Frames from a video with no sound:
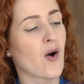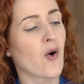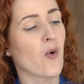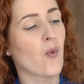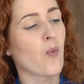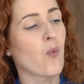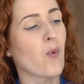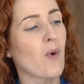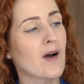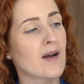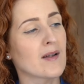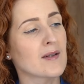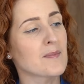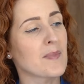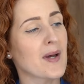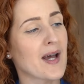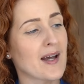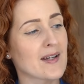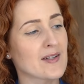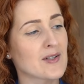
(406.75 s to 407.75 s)
one
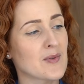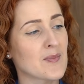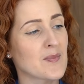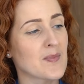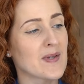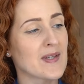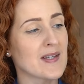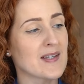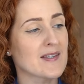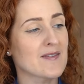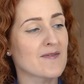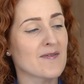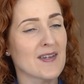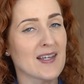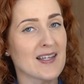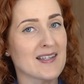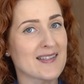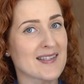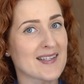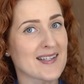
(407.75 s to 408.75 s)
pattern piece
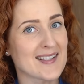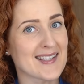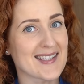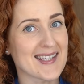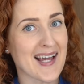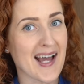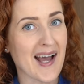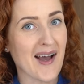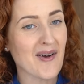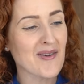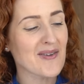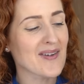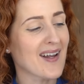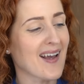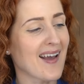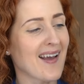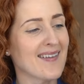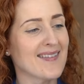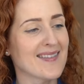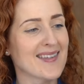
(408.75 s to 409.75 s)
facing down
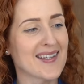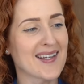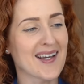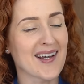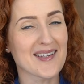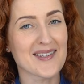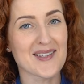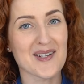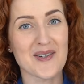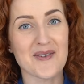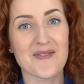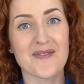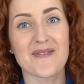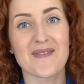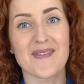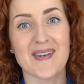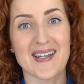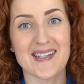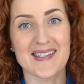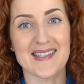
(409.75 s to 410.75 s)
and the other
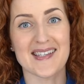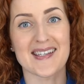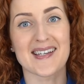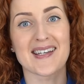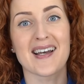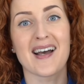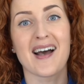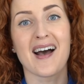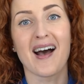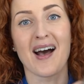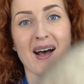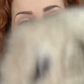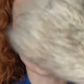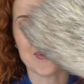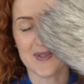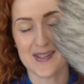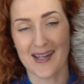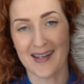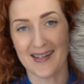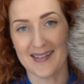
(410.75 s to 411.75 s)
facing
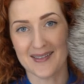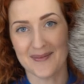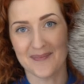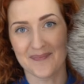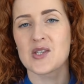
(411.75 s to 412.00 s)
upside.